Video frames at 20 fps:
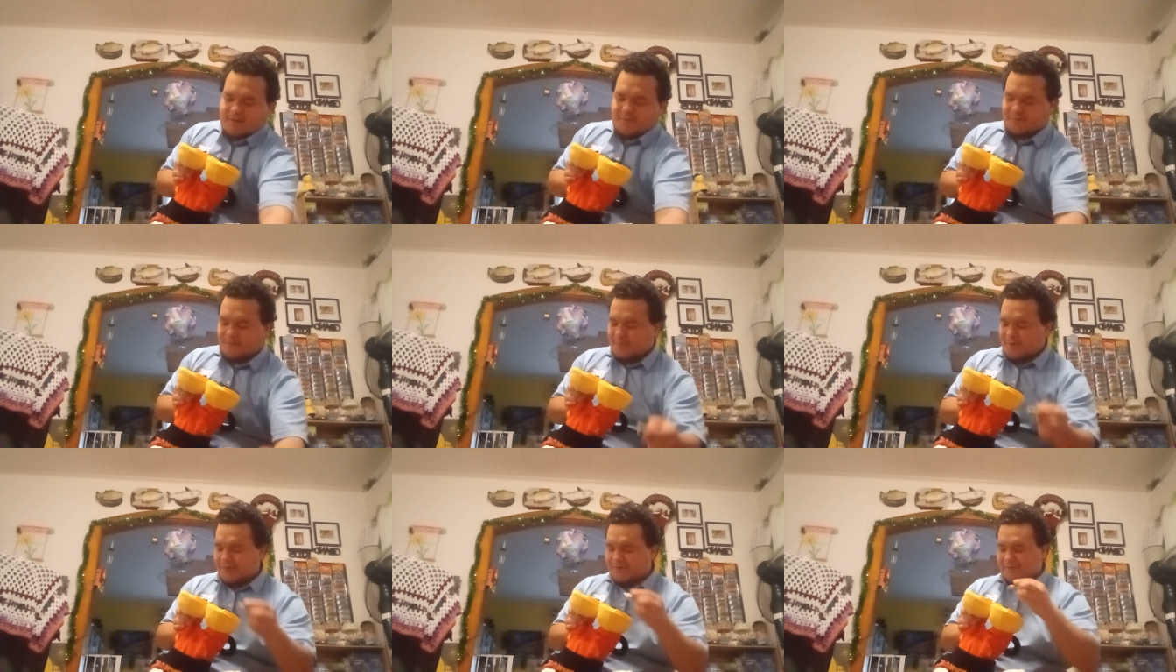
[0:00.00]

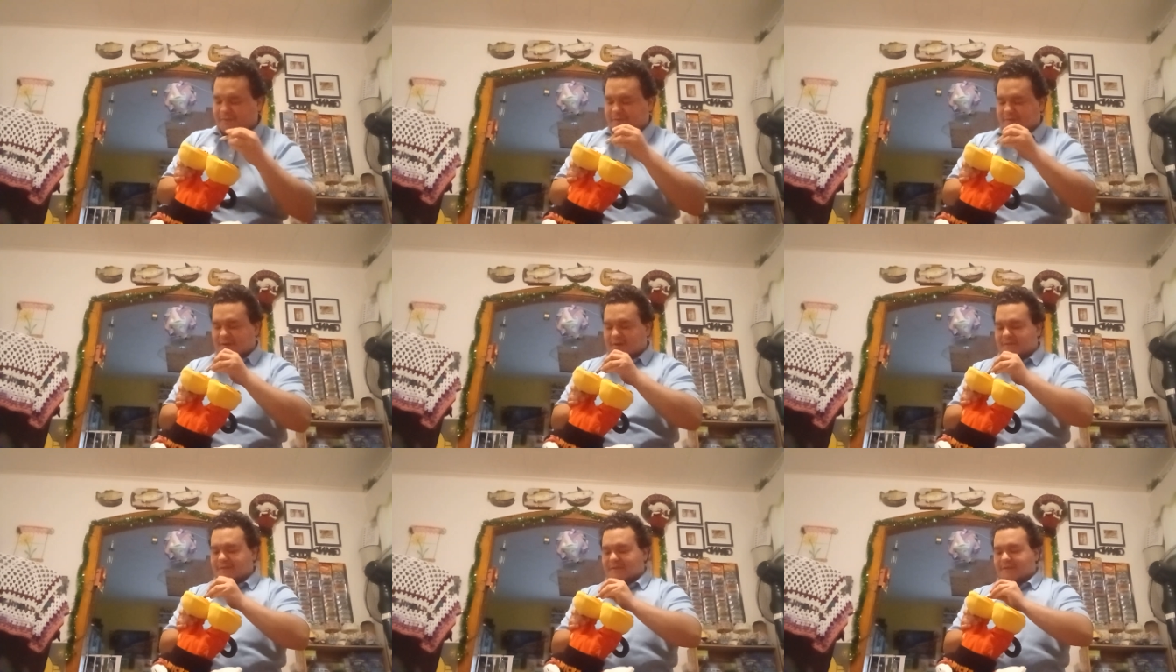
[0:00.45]
For most of the
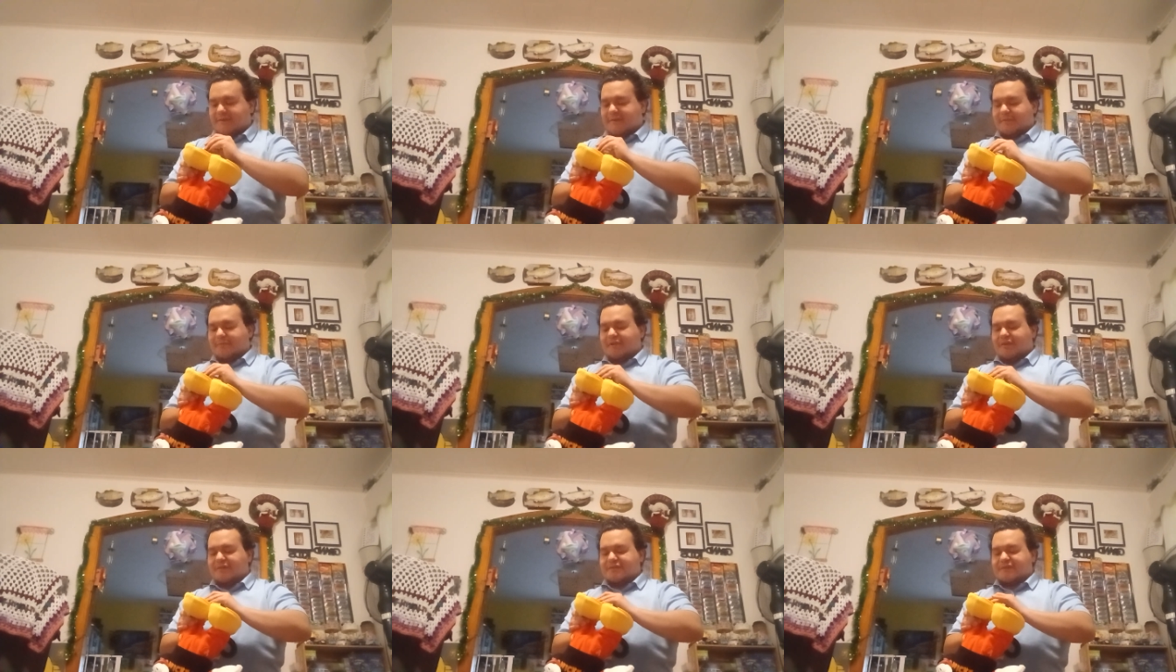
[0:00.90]
songs,
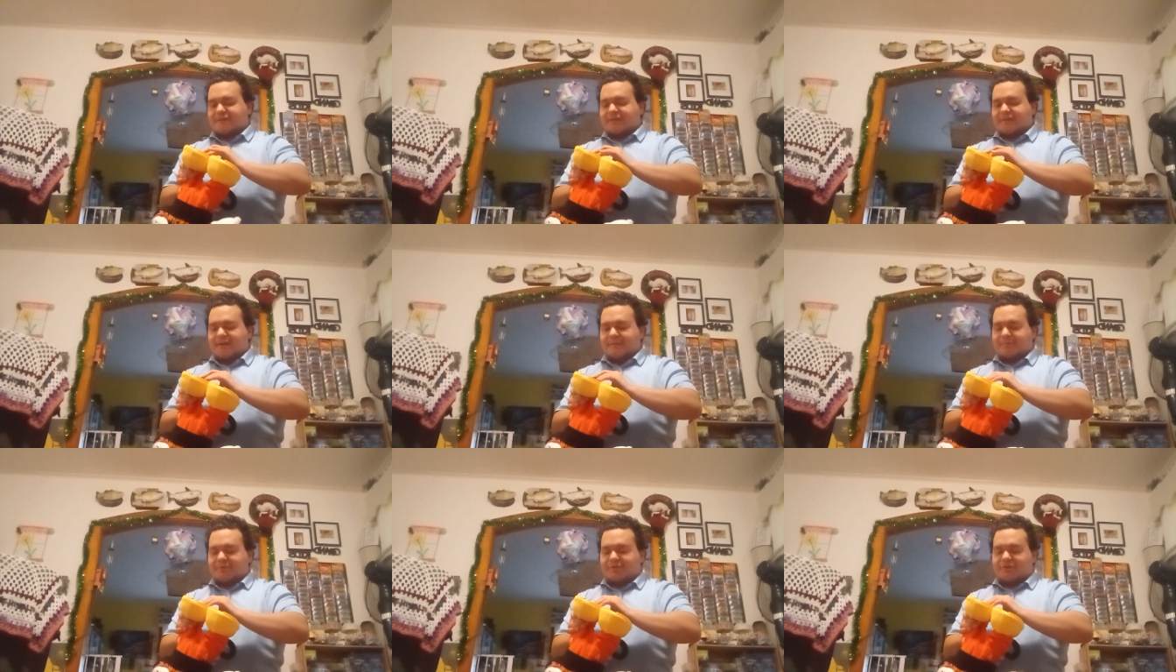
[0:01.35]
I'm gonna just
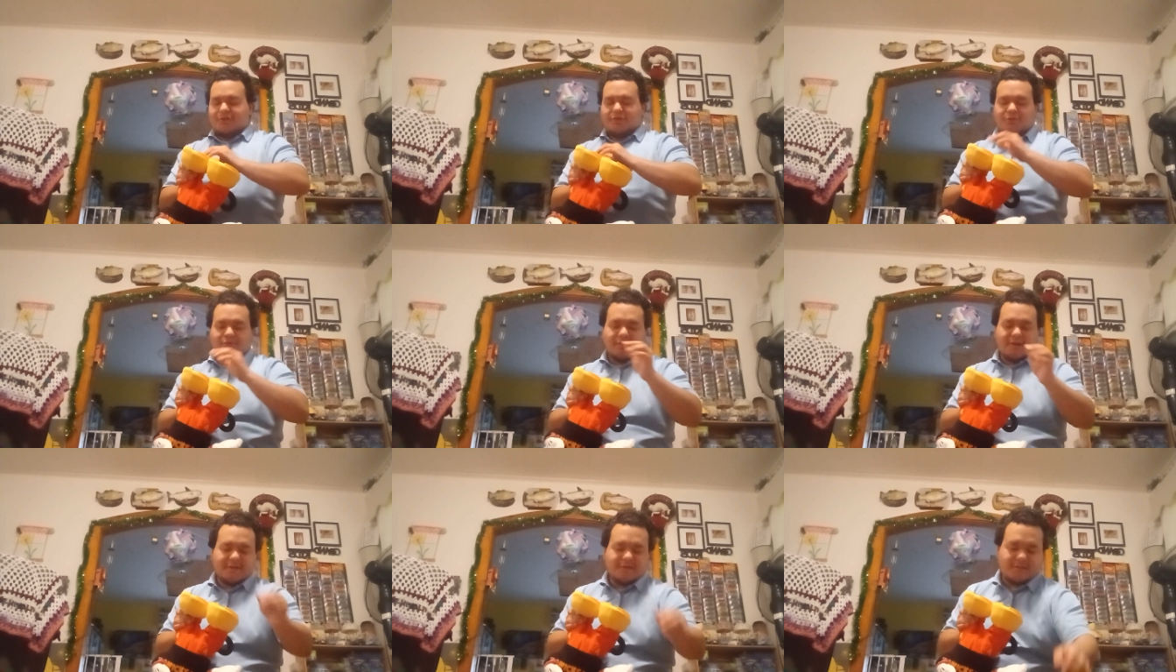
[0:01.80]
skip
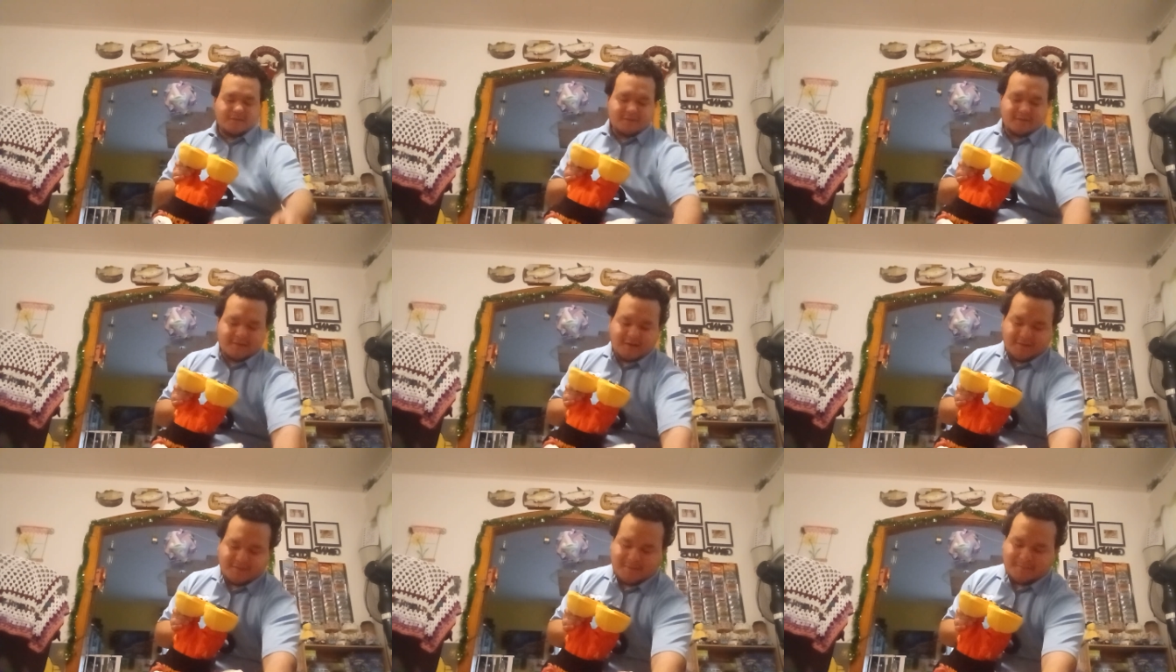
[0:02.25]
through it
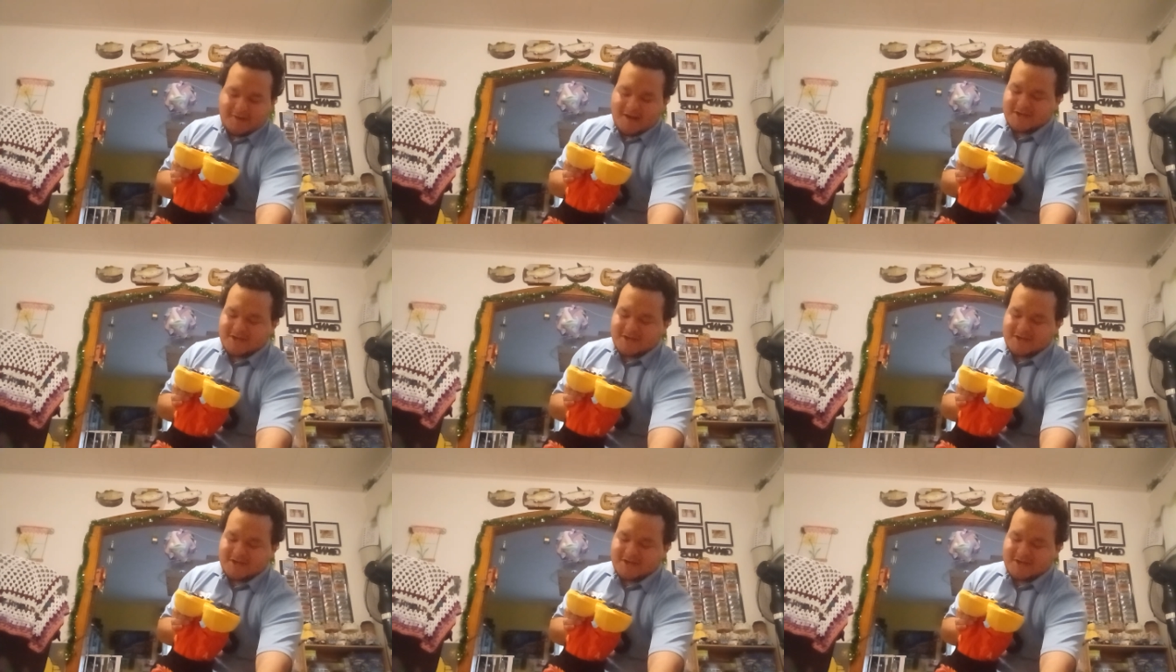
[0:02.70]
because I'm